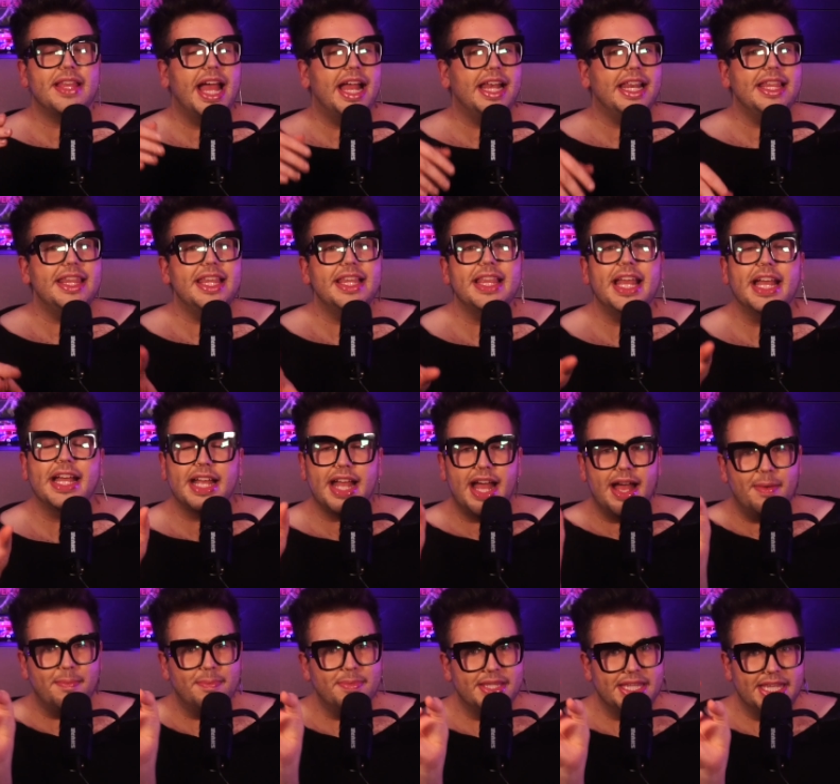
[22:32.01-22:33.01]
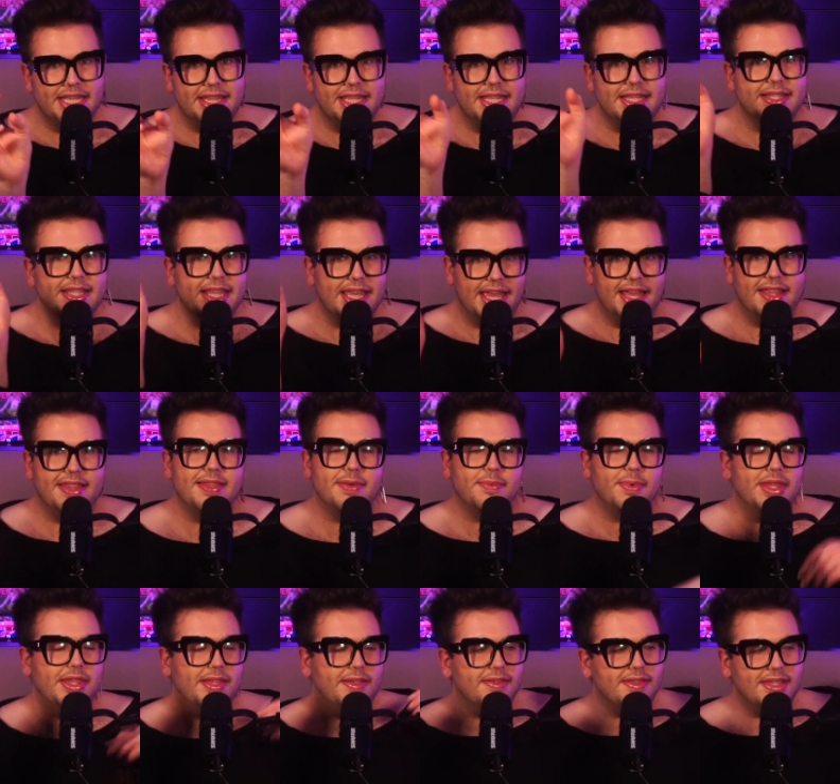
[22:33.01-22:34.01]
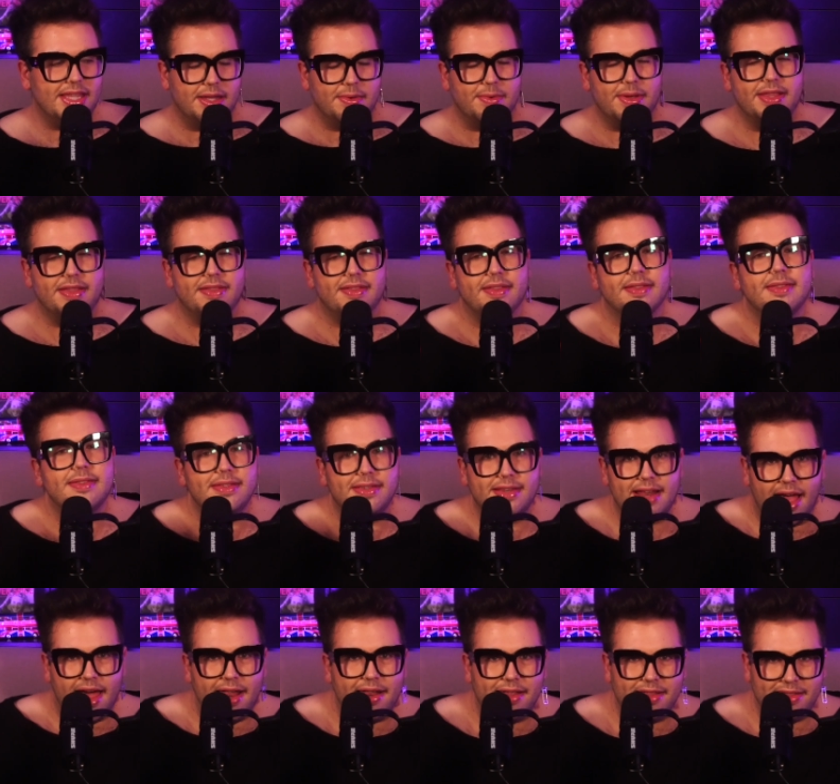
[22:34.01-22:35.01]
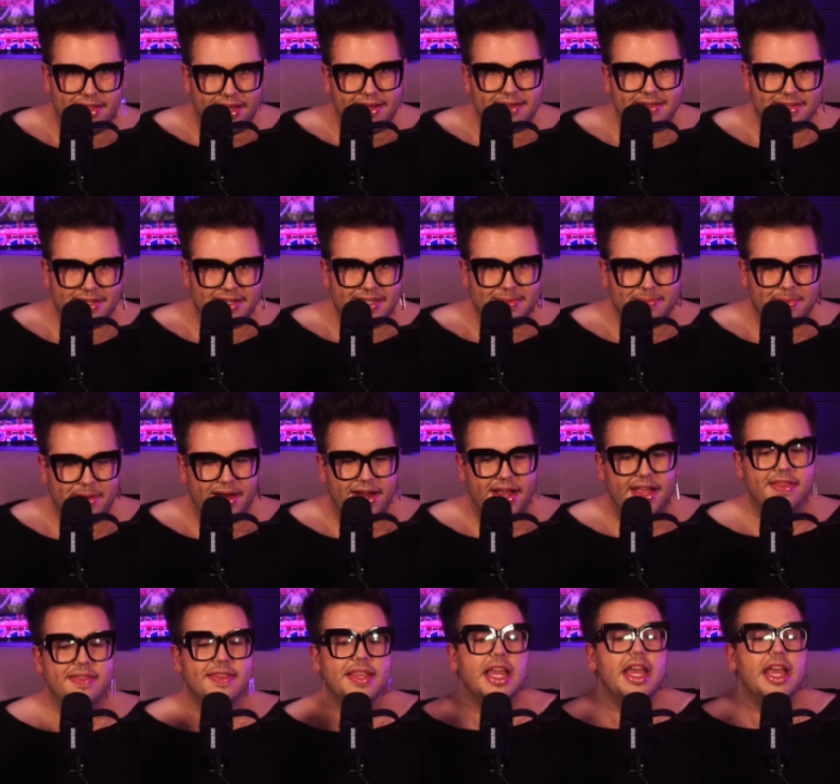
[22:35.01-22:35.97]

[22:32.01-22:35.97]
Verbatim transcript: anything that comes in these kits with the sequins is not a luxe experience.